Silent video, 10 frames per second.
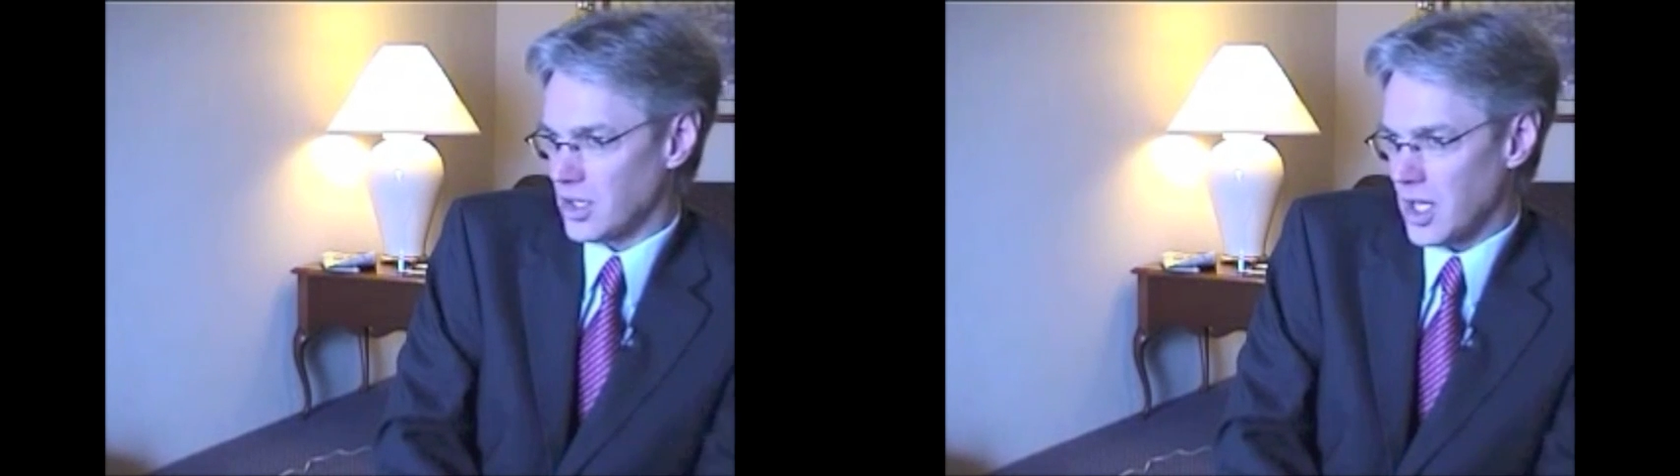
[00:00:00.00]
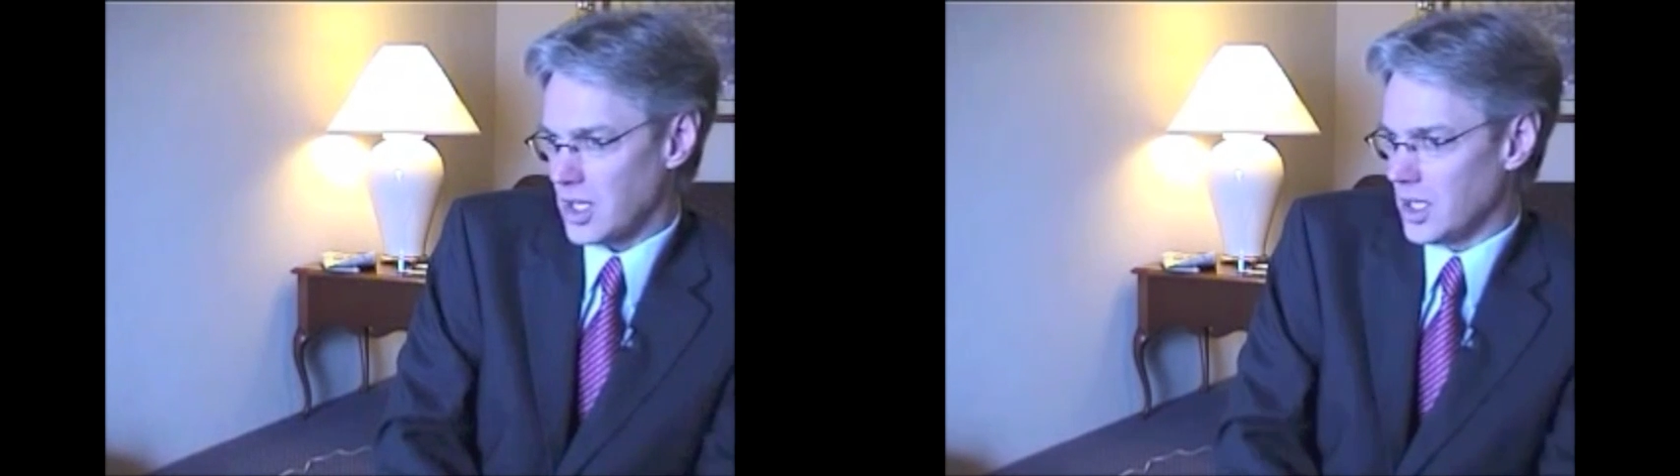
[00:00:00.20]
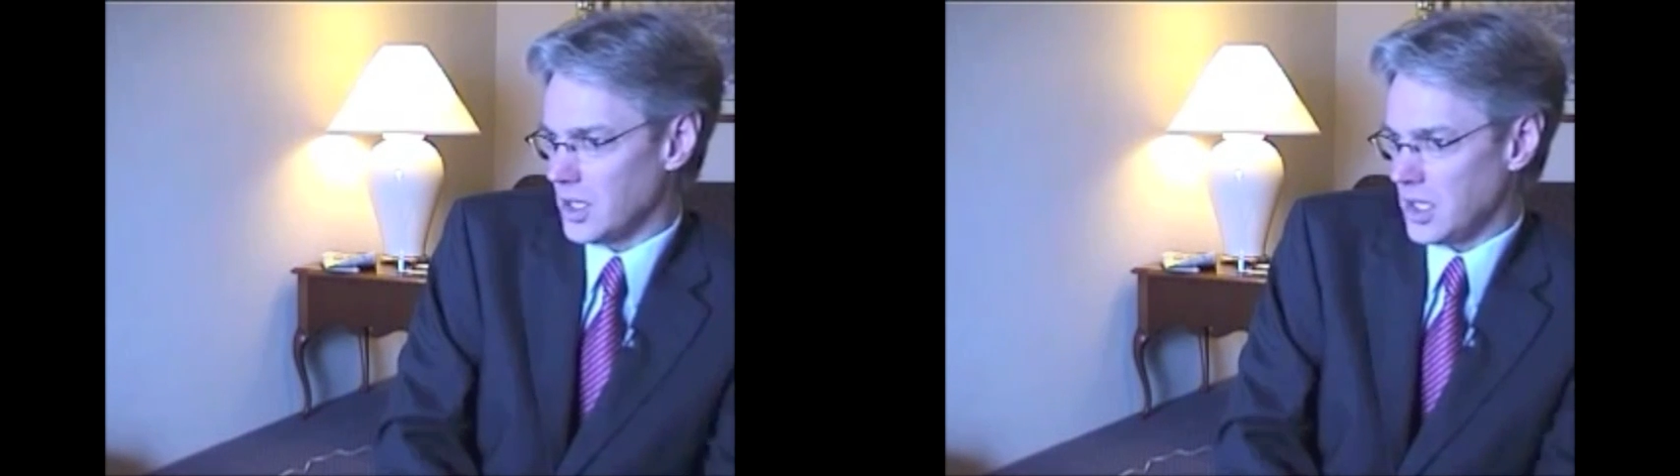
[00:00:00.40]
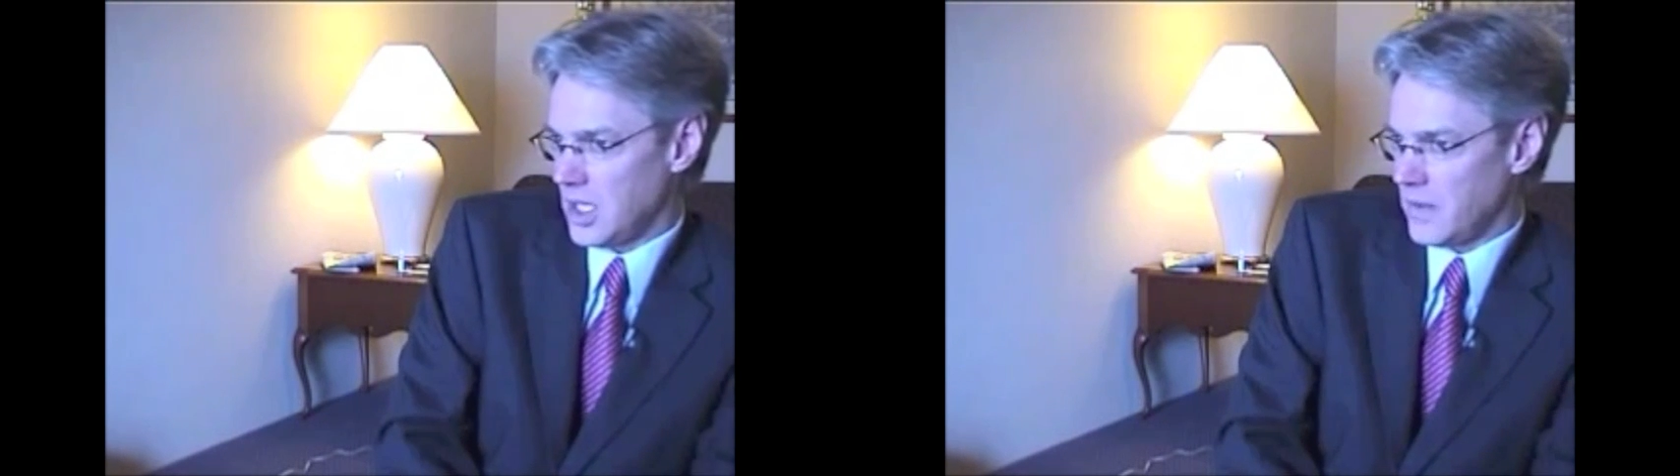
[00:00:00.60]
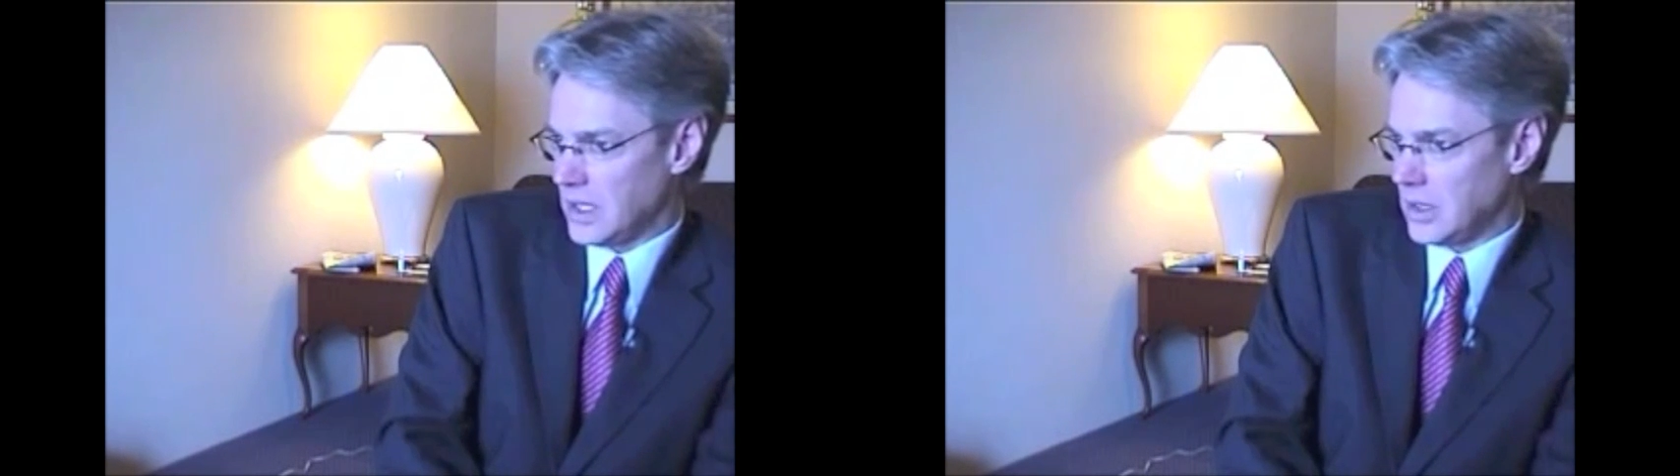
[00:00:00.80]
as they
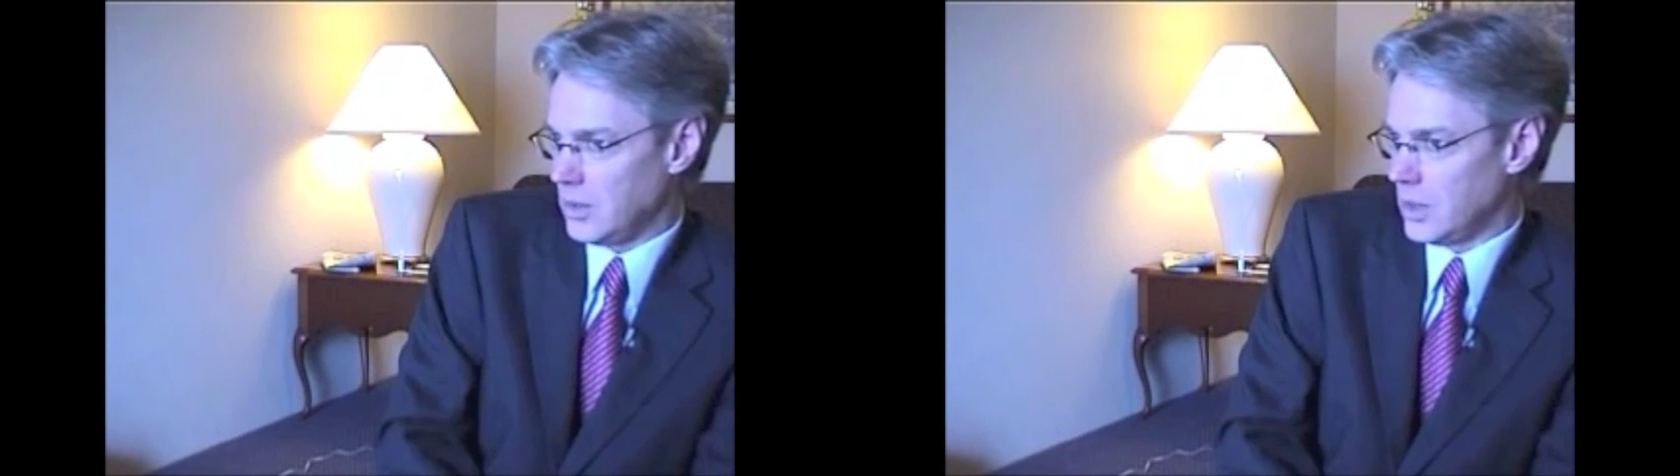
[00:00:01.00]
conceive it,